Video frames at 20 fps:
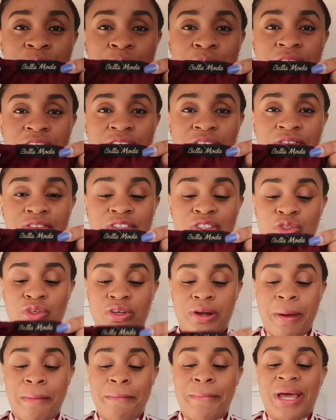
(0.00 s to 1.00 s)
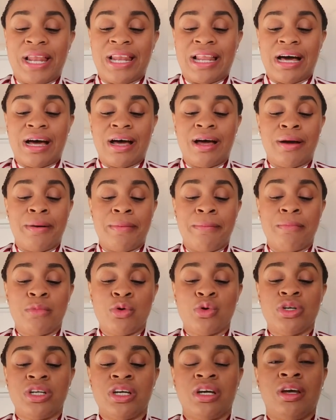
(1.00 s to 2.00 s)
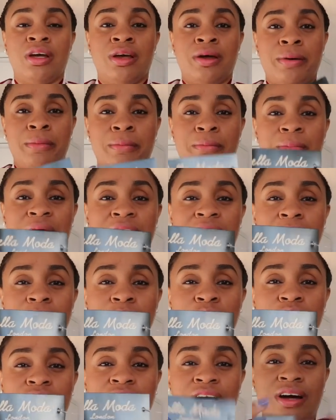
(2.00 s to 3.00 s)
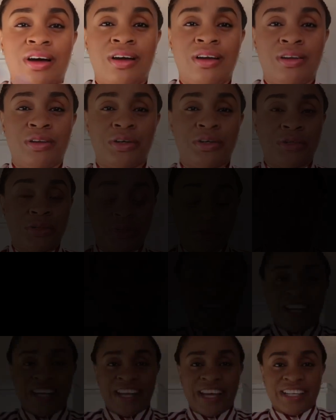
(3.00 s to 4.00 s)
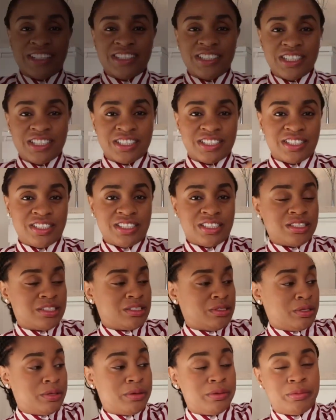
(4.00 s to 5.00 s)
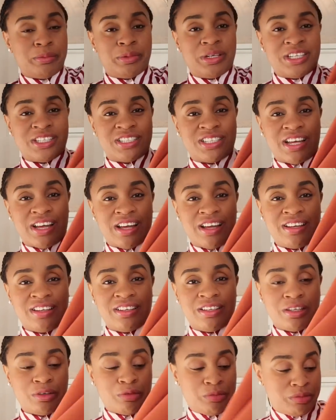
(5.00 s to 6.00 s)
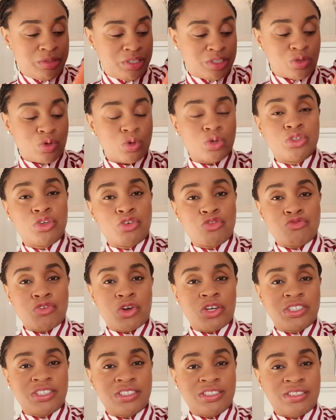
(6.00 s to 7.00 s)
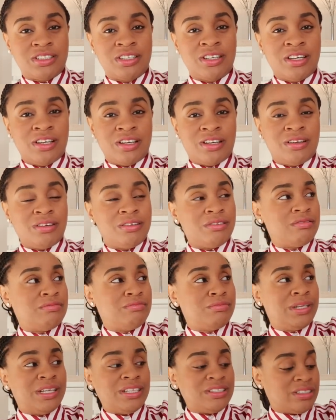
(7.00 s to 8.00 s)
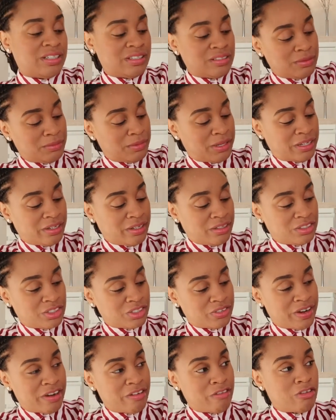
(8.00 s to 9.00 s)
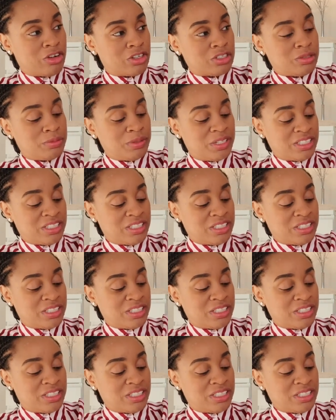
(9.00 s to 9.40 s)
brand of this one, Bella Moda London. The next is this blazer. It's called Rust Blazer, something like that. Just write Rust